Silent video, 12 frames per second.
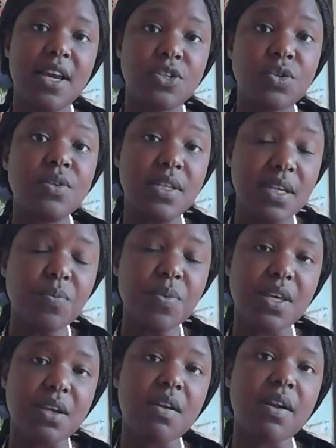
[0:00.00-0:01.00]
to deal with
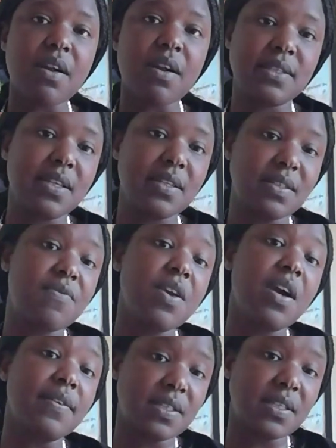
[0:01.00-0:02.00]
a crisis if you
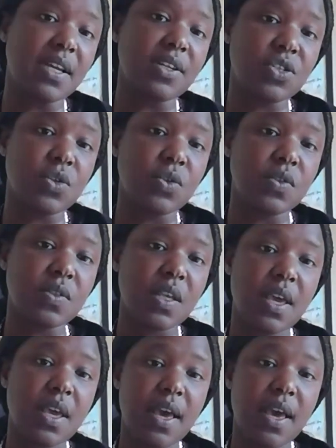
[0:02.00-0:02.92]
have sanctions